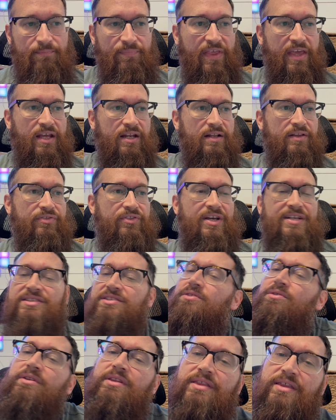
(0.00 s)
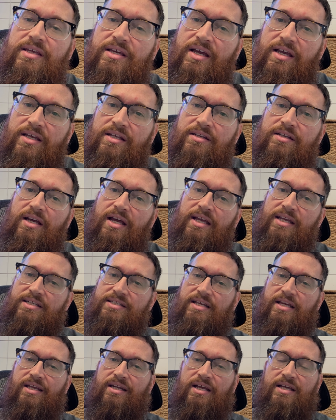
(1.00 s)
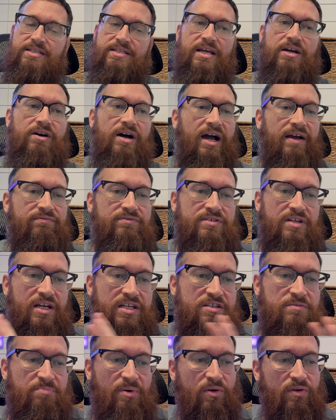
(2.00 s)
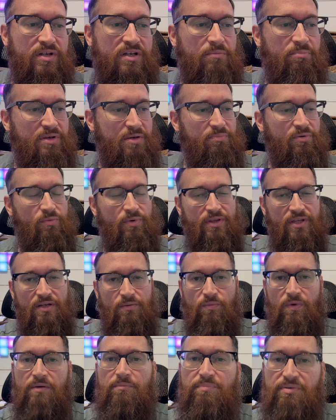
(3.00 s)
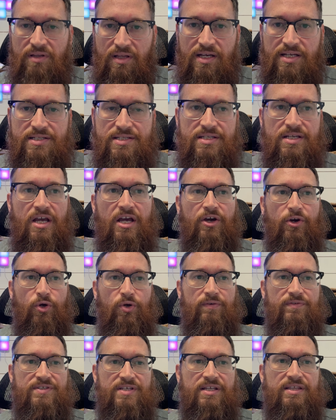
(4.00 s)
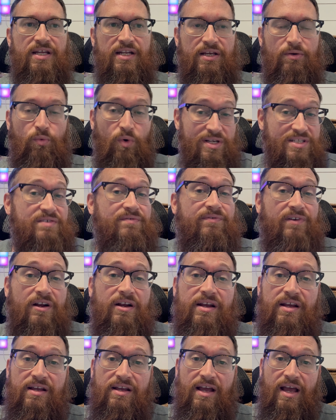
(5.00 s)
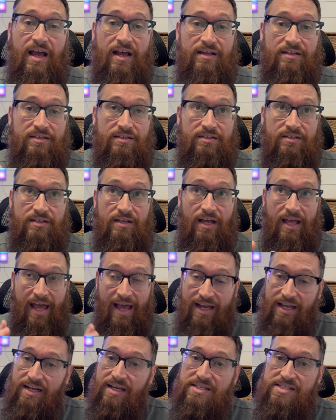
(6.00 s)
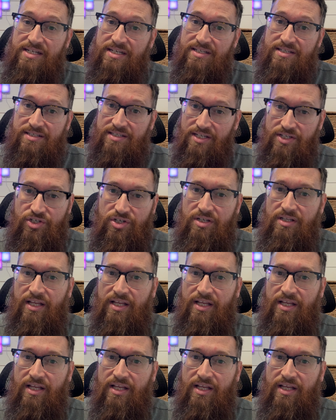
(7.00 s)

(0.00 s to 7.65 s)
And that's the only thing I can take it as. Now, I've spoken to people within OnePlus who've said that it was a very agonizing decision.